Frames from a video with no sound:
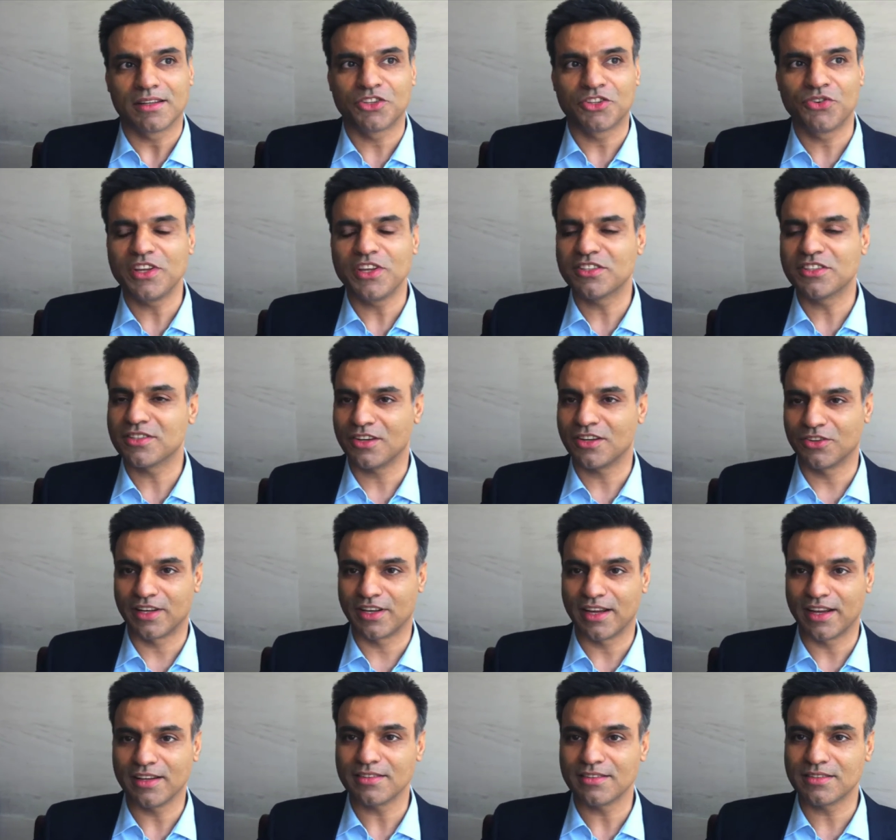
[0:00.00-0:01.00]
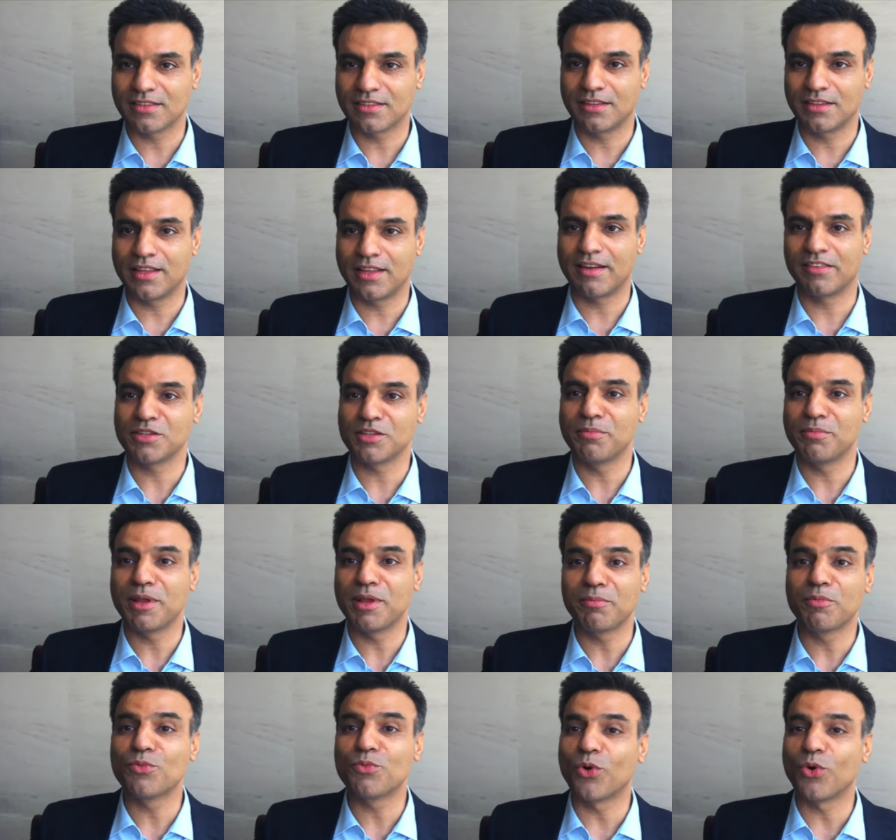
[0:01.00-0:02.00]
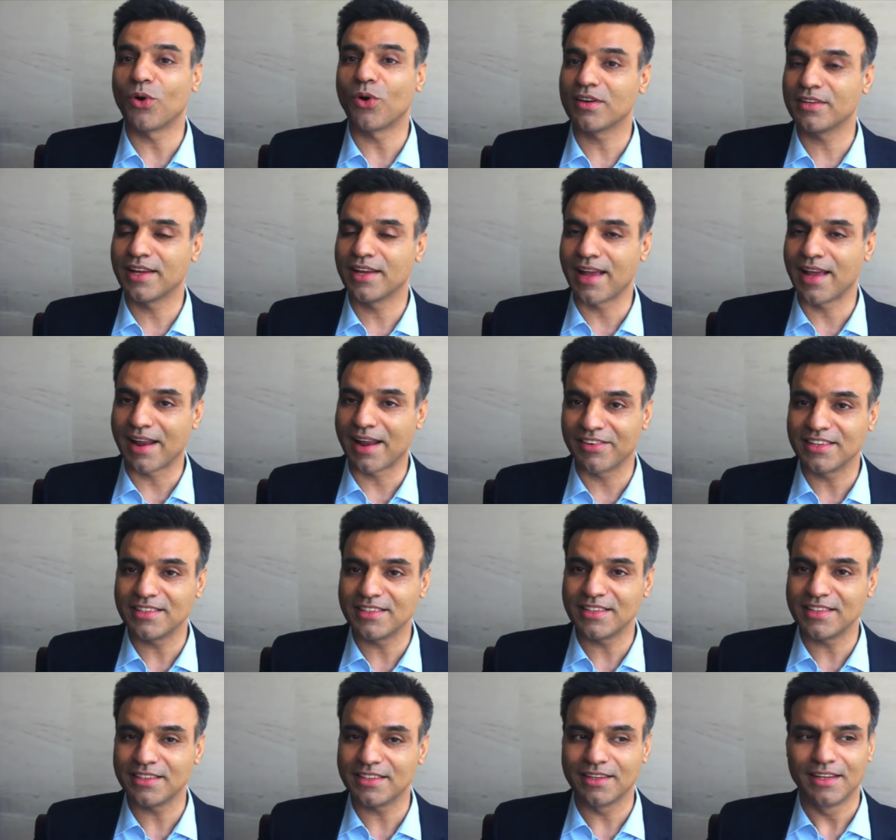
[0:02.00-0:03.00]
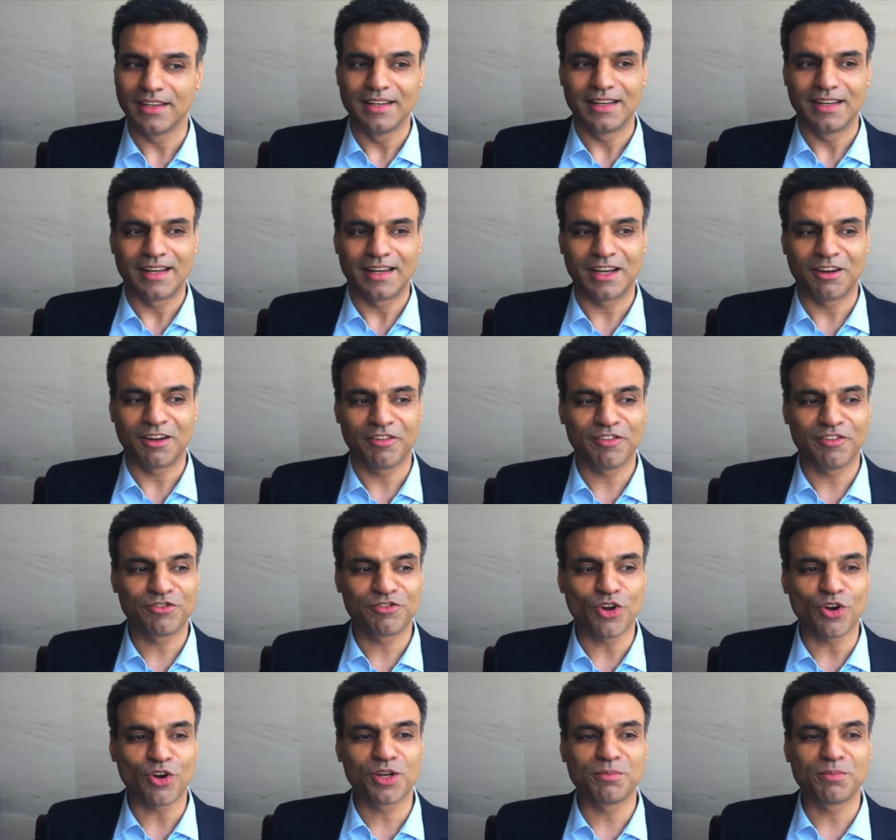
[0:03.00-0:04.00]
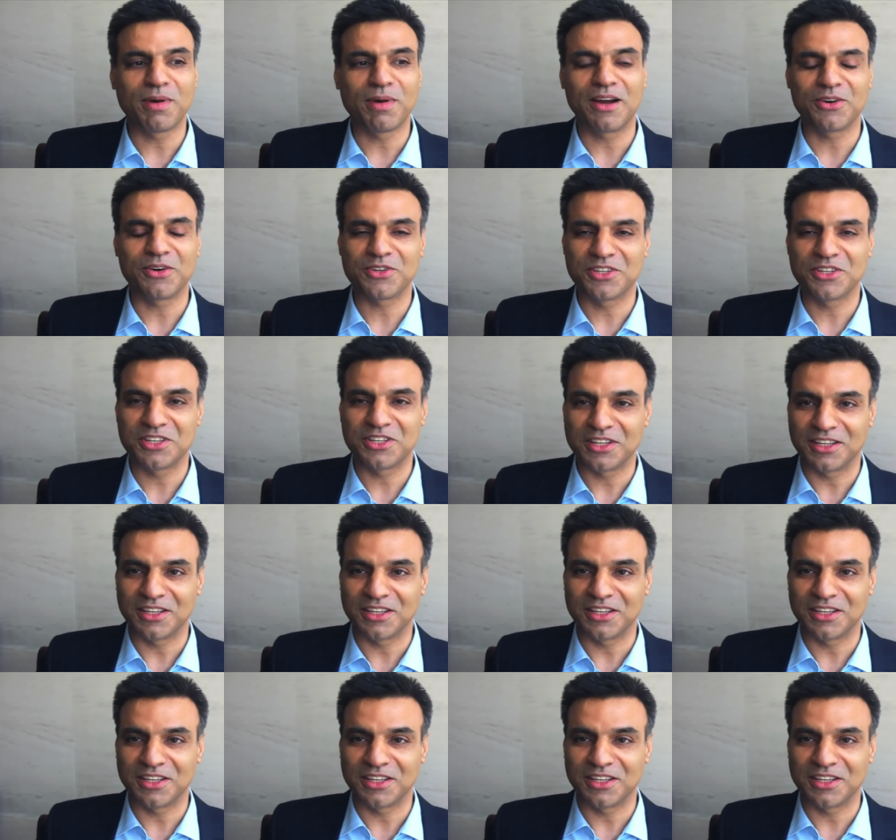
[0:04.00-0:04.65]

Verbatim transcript: three-star hotels, there is a minimum quality guaranteed. We've talked about